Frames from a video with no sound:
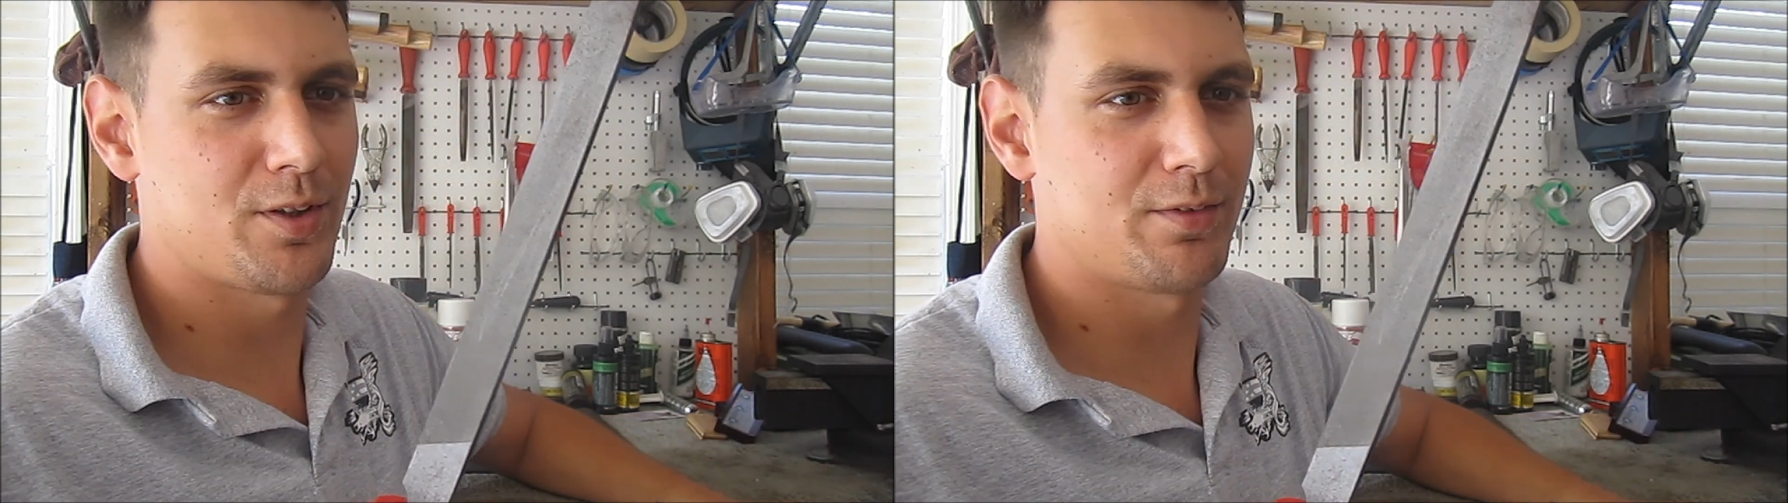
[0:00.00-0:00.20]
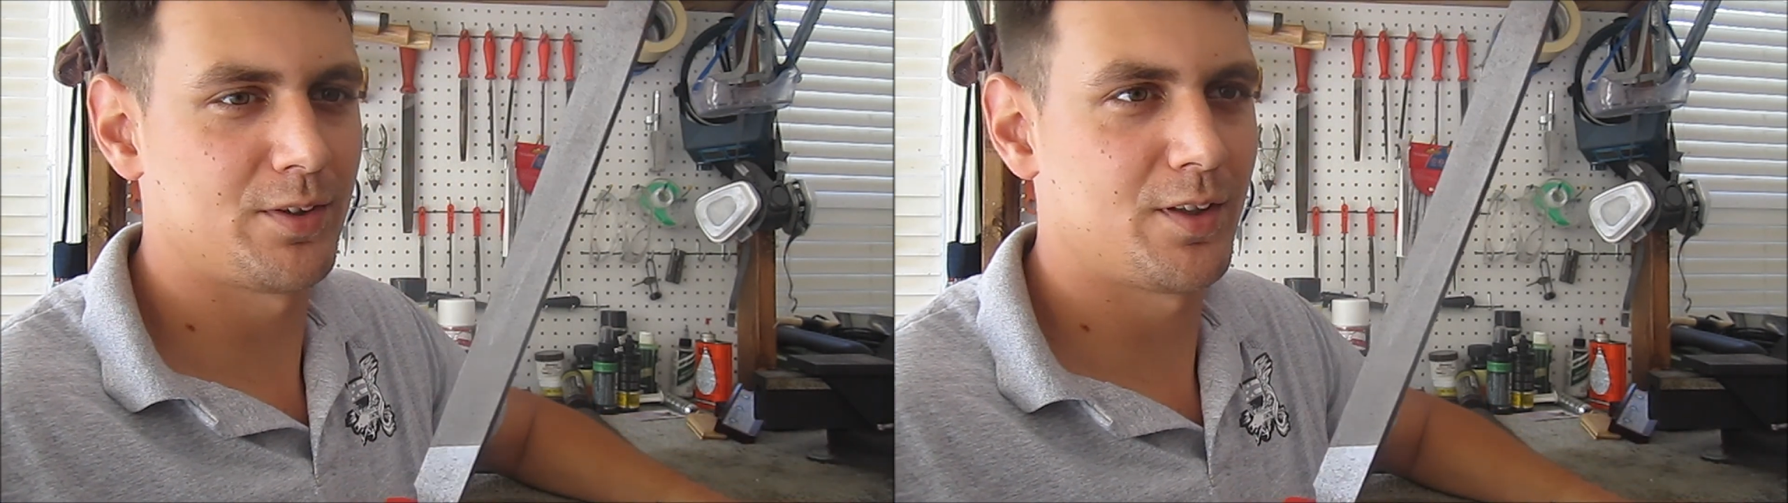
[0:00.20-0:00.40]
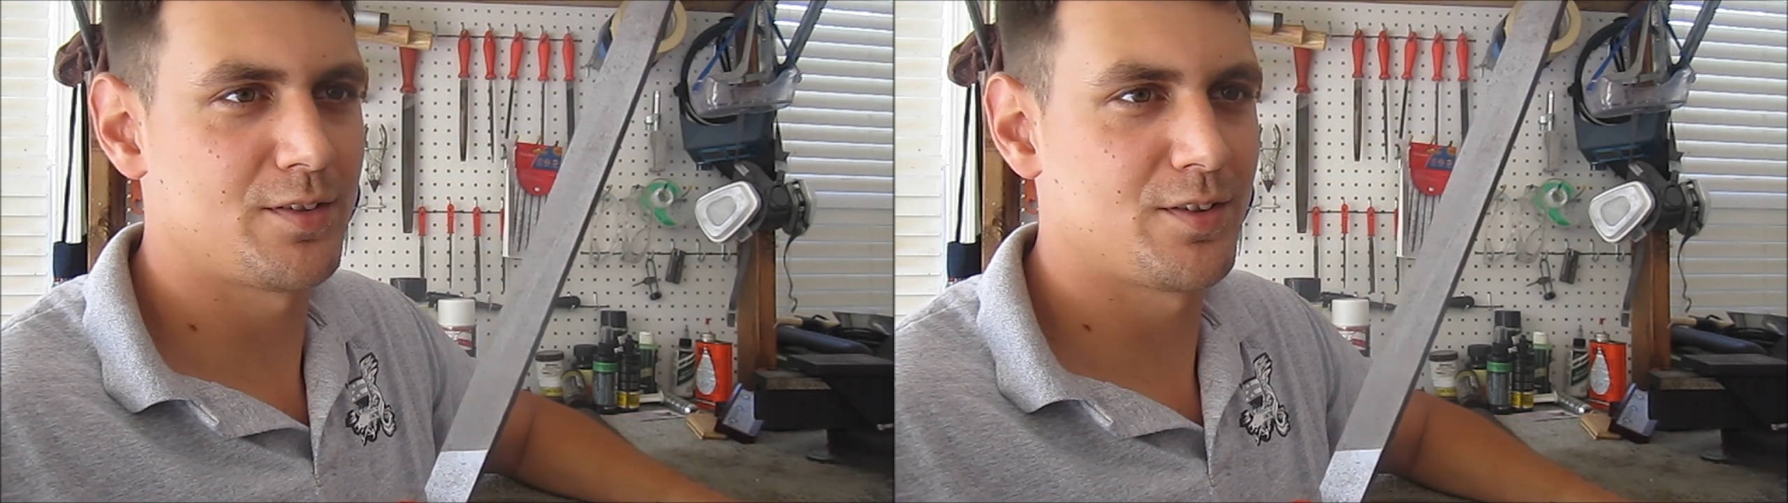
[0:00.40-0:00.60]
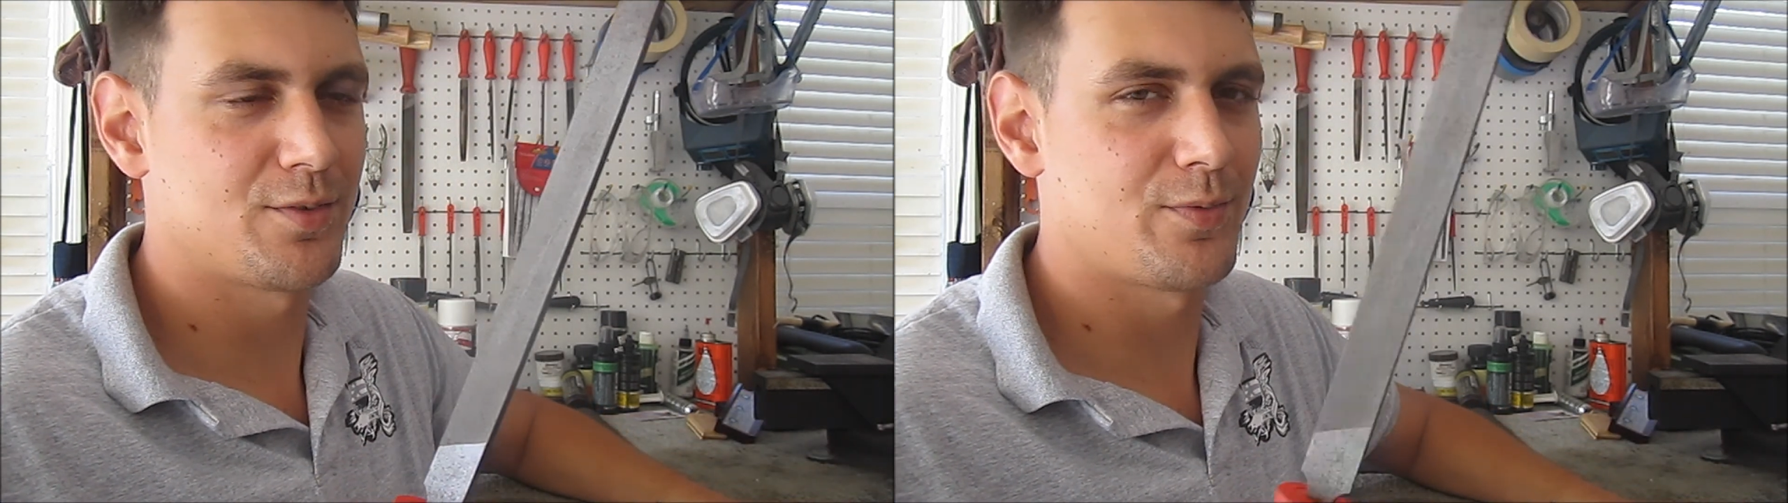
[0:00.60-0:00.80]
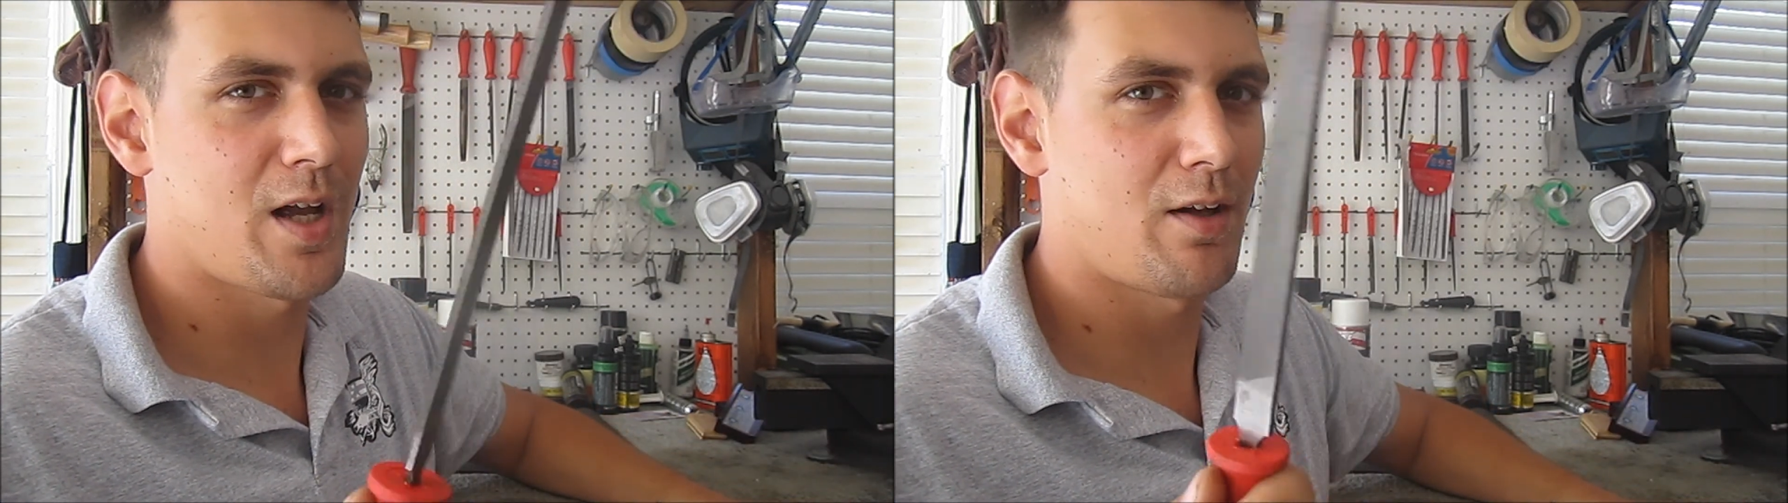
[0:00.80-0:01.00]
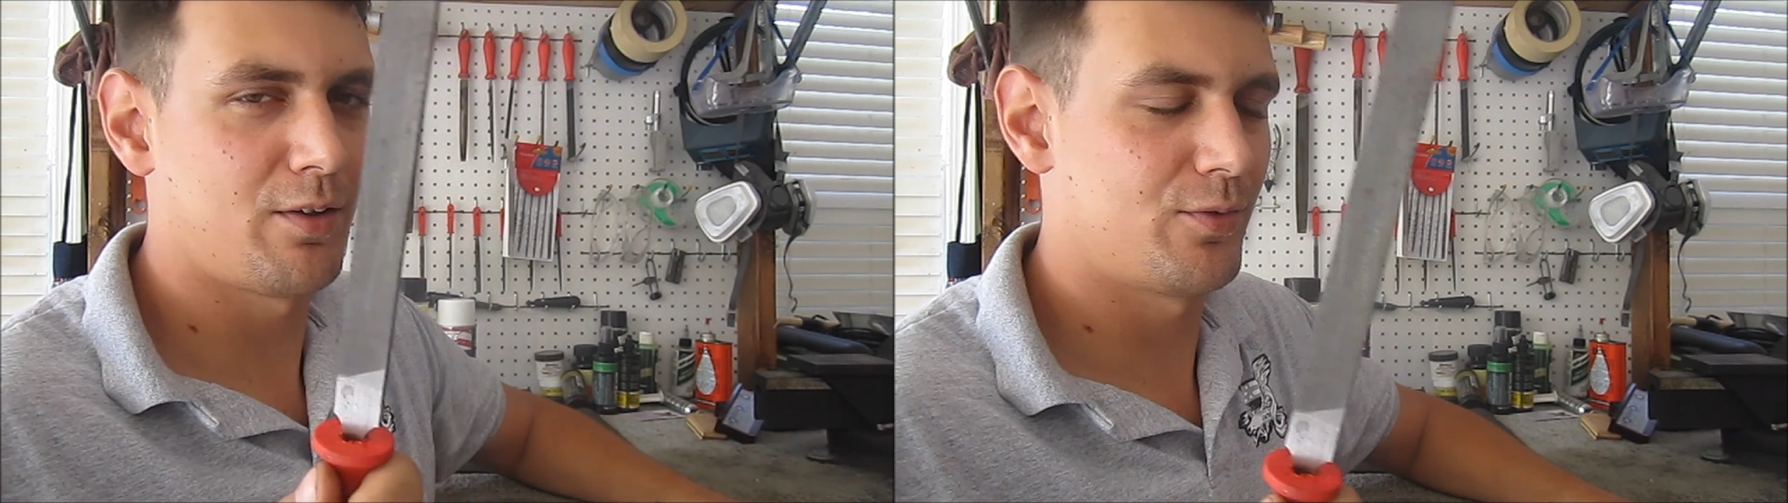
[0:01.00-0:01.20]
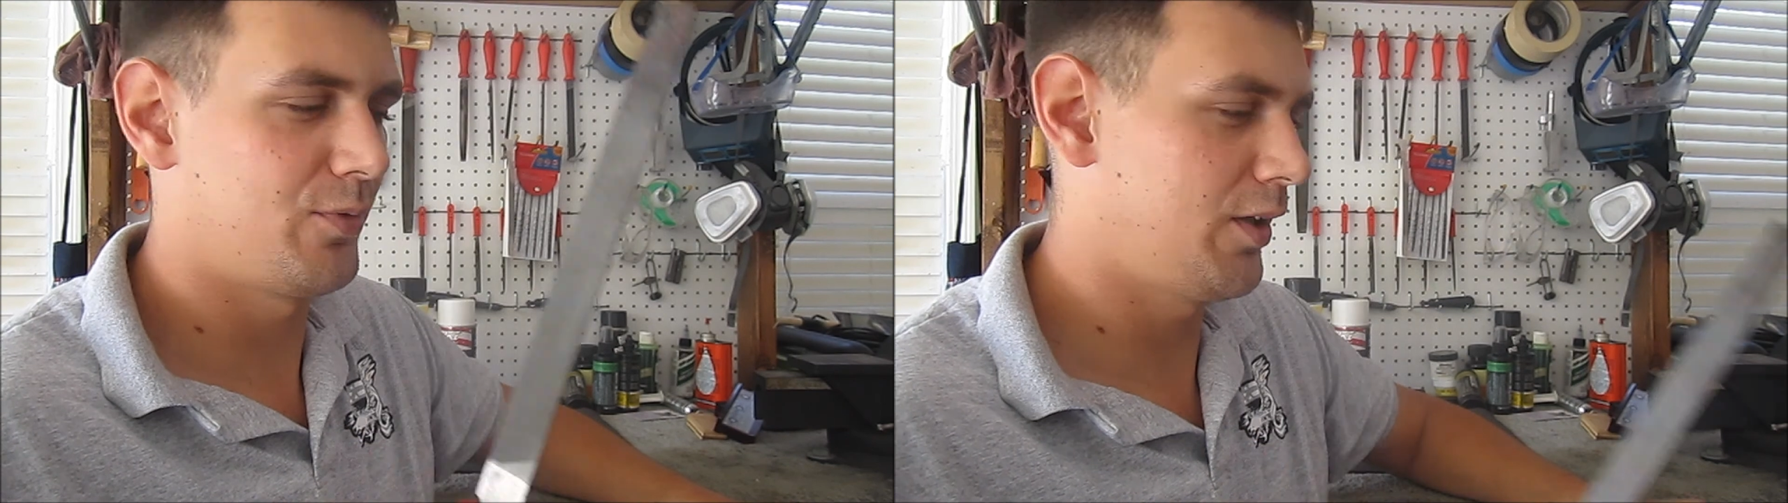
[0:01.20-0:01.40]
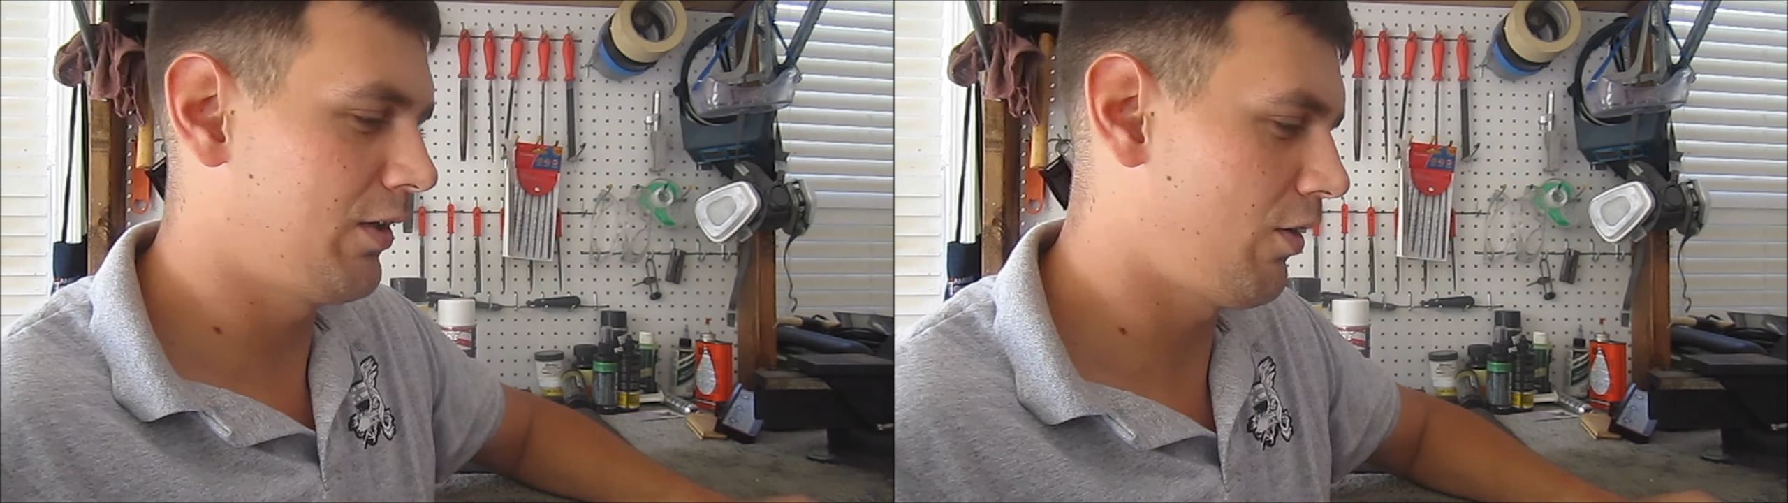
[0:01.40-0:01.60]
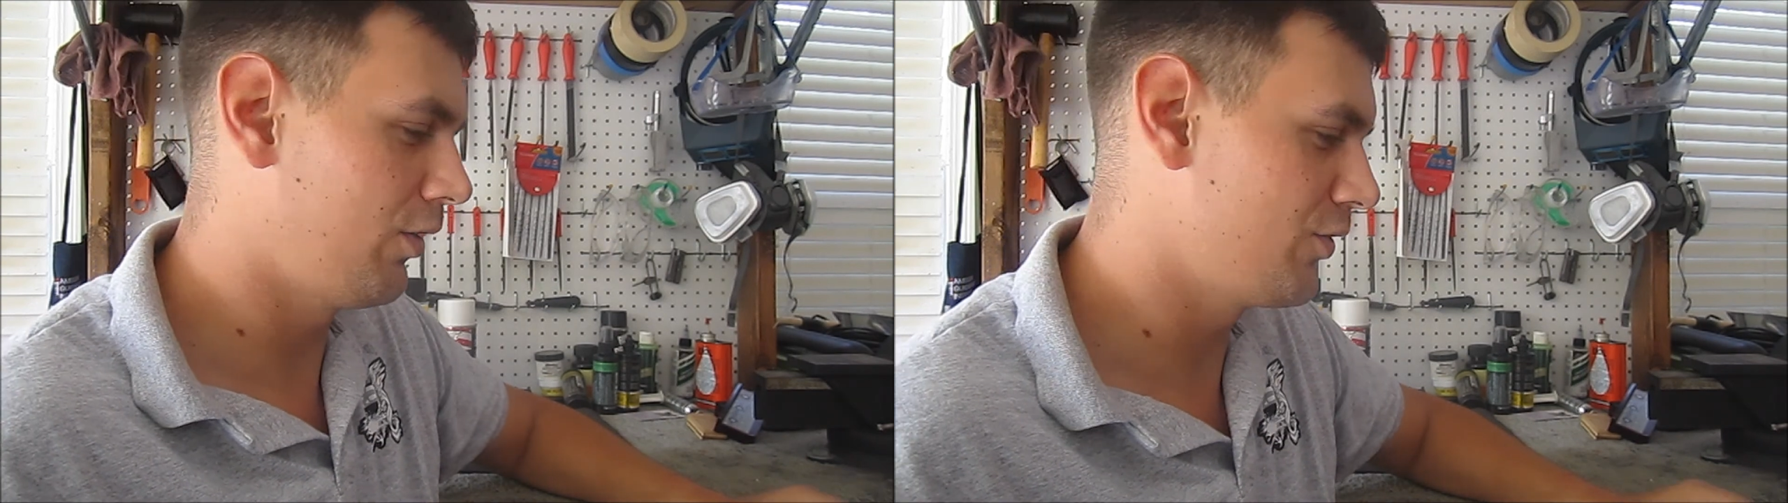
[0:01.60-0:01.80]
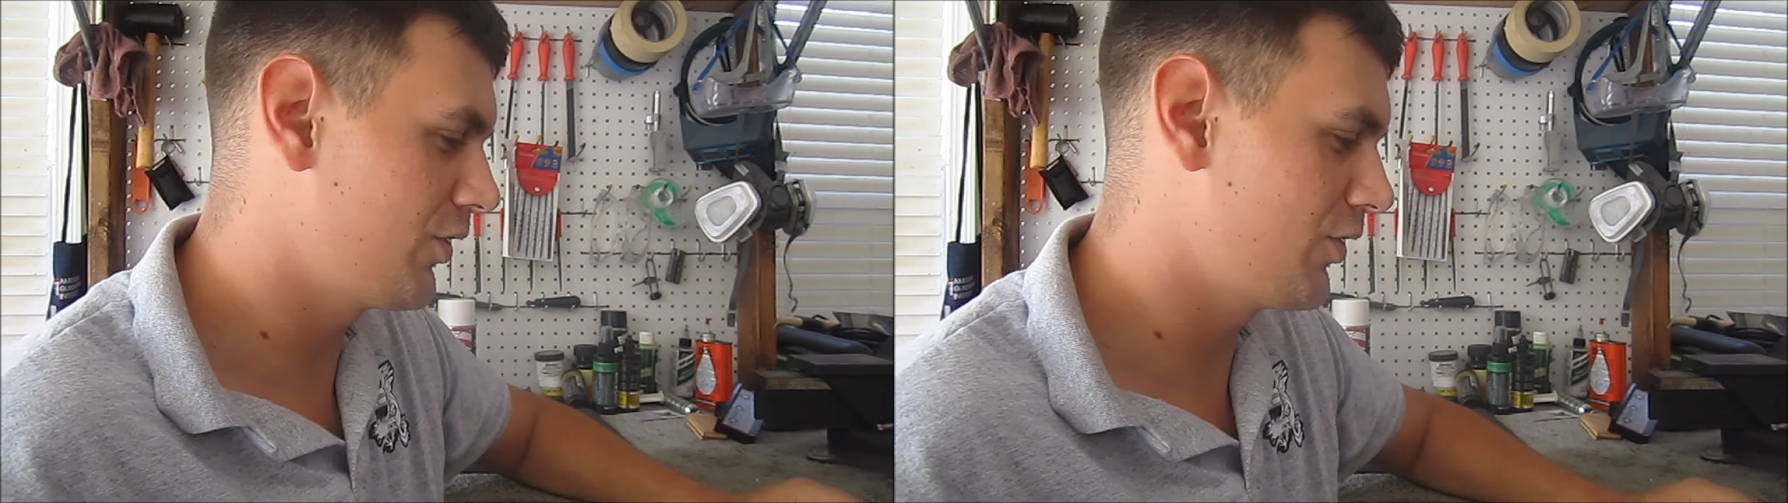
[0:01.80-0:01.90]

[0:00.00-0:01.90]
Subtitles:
obviously, because it's a file and it's very hard